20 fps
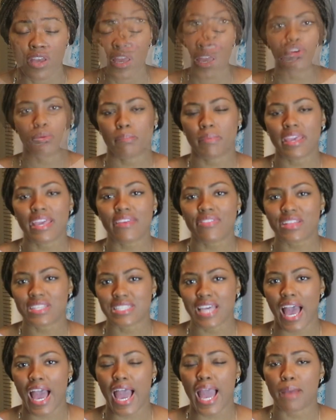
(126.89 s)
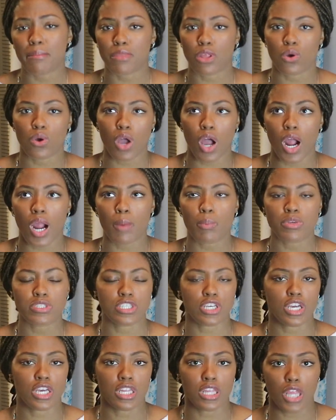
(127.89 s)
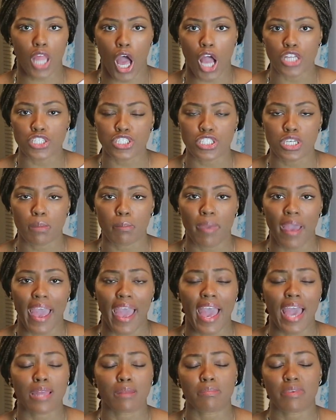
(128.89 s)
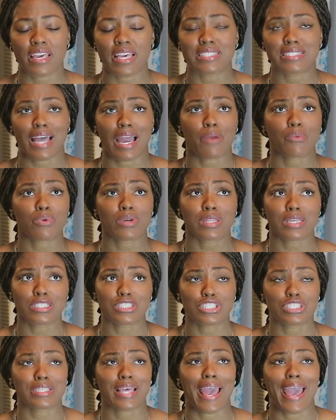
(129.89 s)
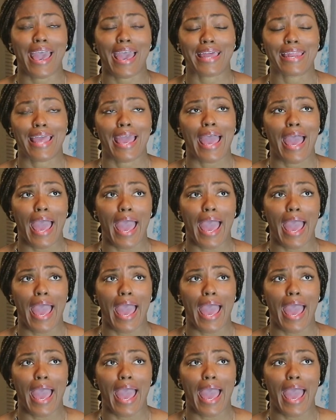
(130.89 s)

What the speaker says: For me at the time, low carb was a good launching pad because I really just had